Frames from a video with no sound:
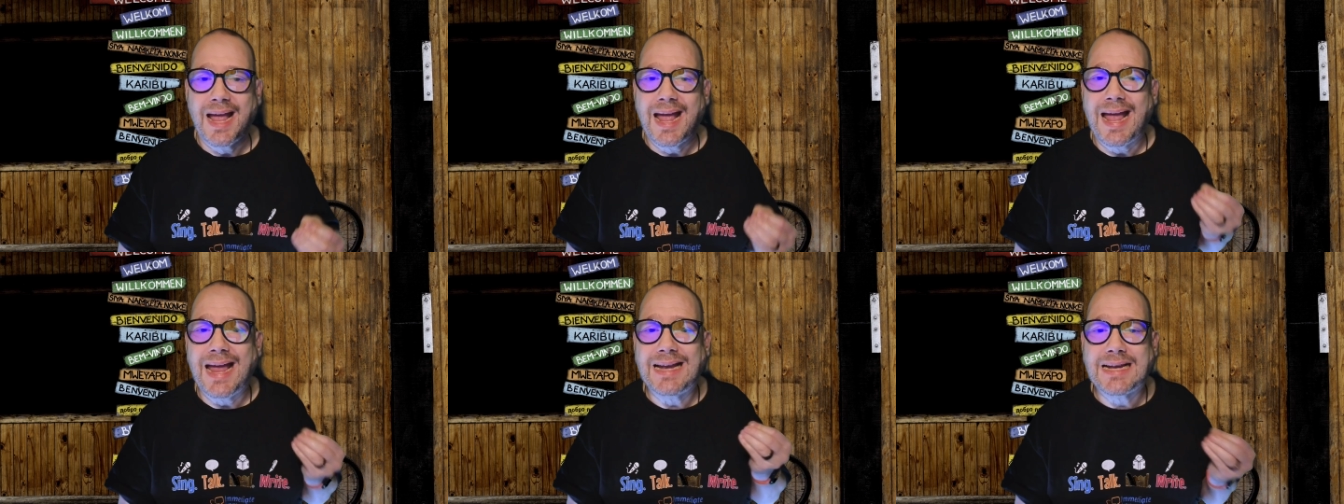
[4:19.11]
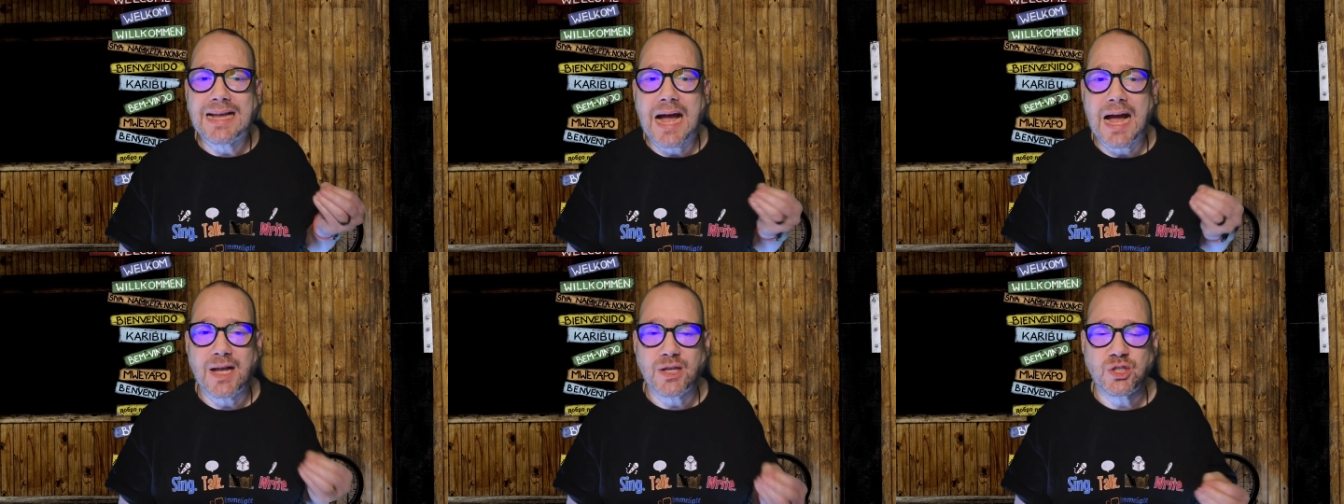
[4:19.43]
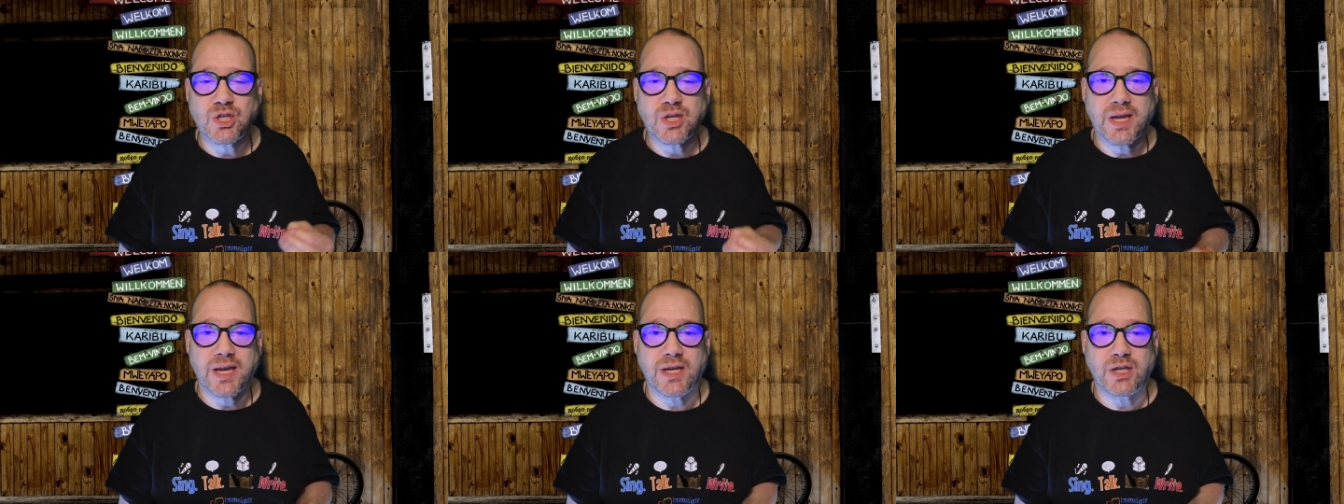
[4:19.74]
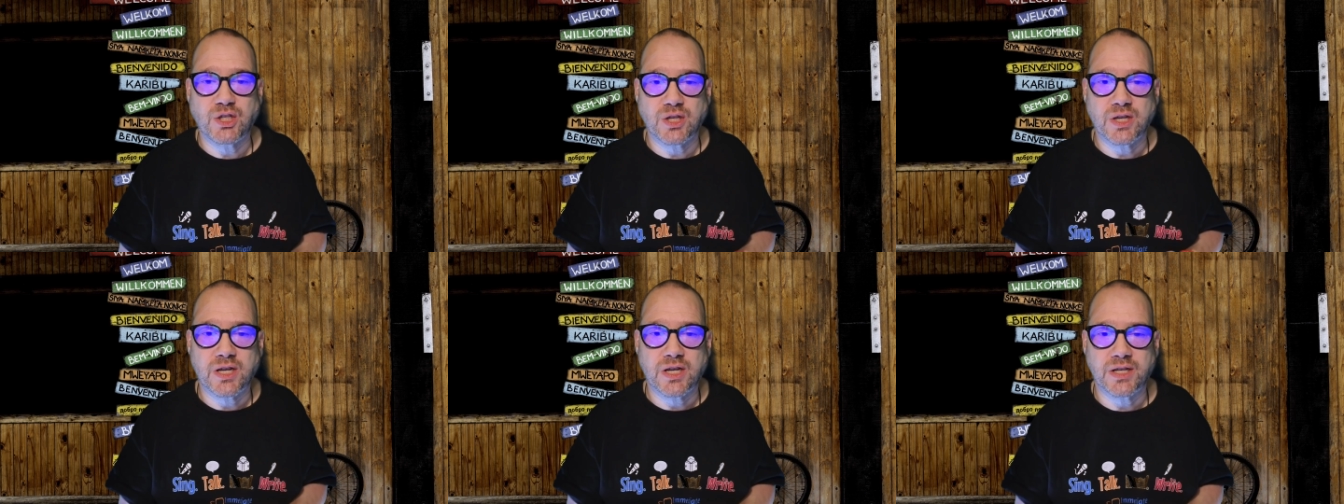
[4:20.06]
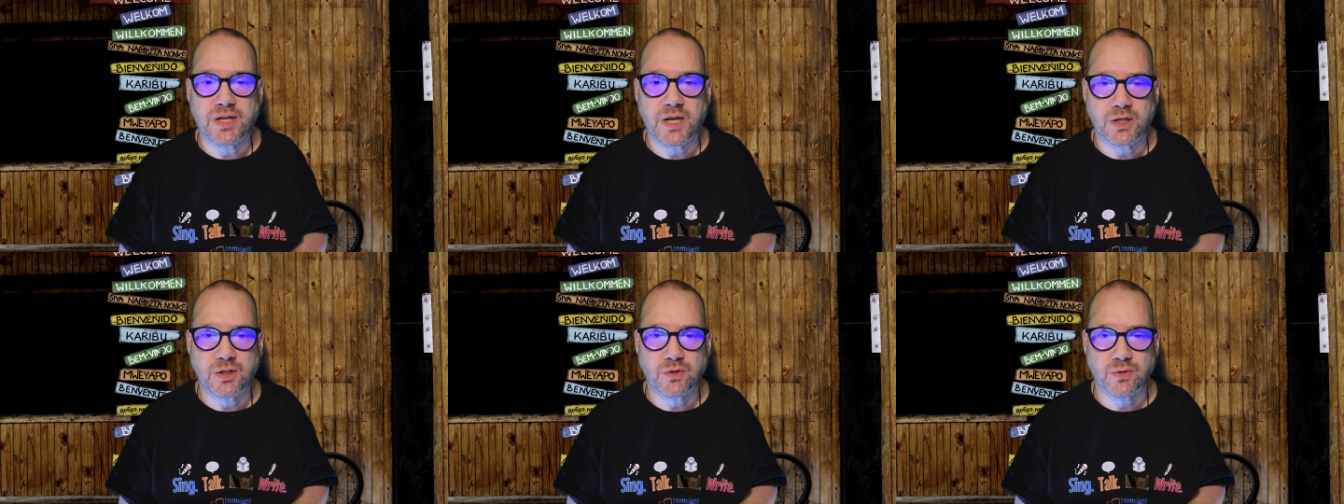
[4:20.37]
and conjugation
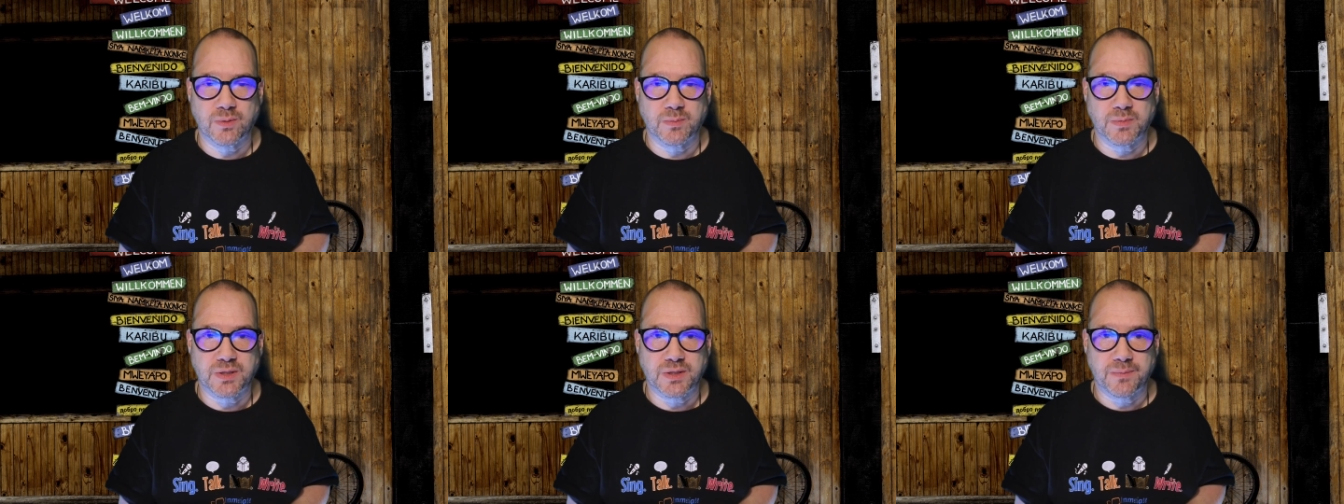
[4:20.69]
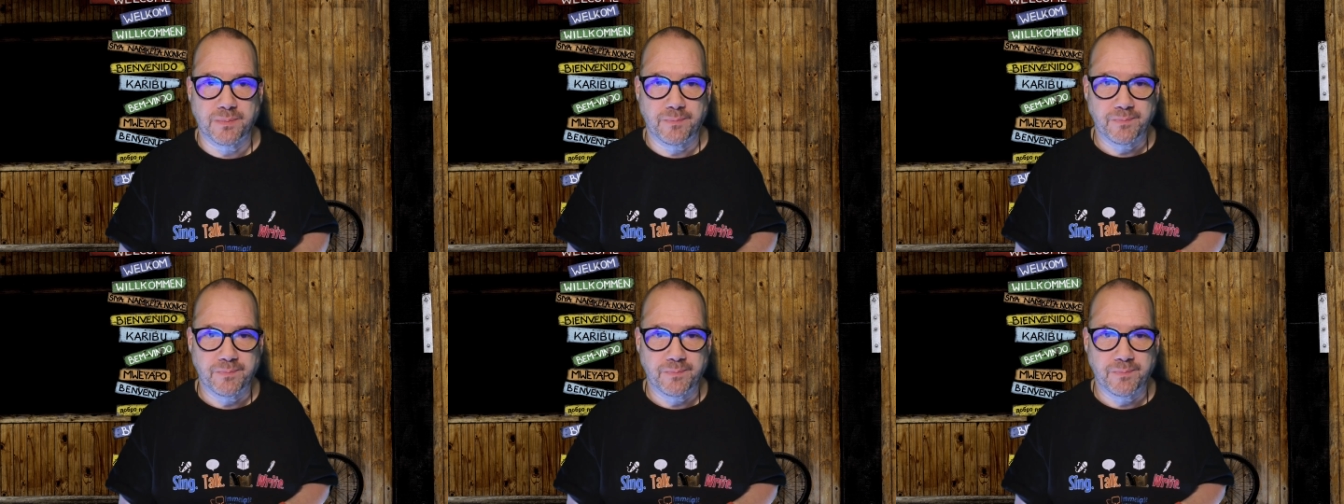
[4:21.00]
conundrums.